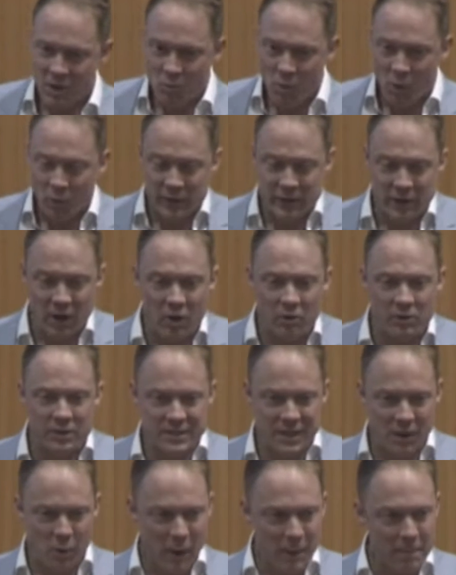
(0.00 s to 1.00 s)
what we know is
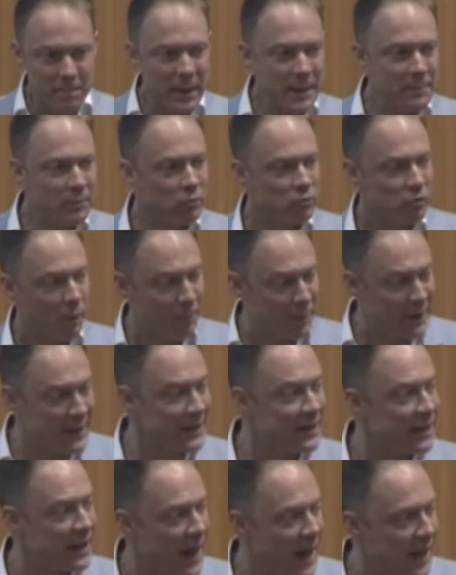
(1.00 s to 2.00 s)
that when people
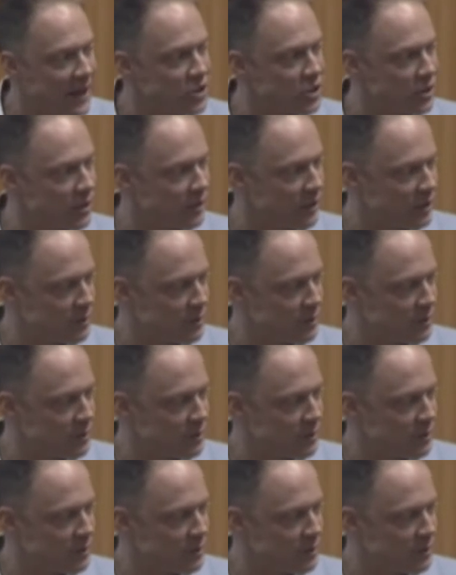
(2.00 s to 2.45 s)
repeat an action,